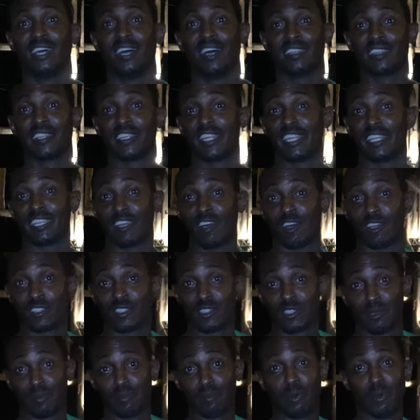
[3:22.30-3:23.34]
Other than that,
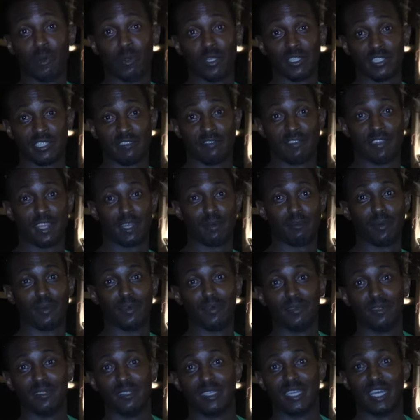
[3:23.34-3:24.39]
also the pool is available,
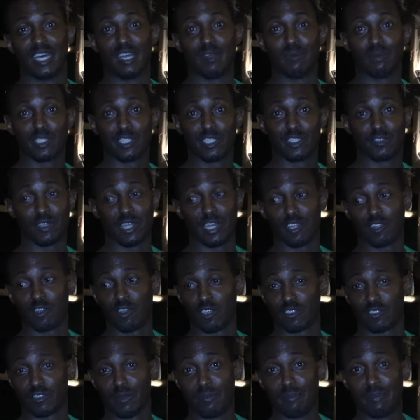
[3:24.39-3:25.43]
uh, which is right
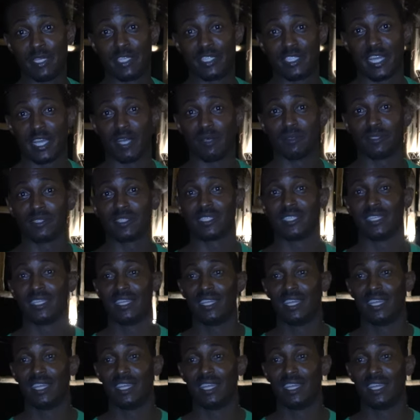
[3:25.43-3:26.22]
across from the beach house.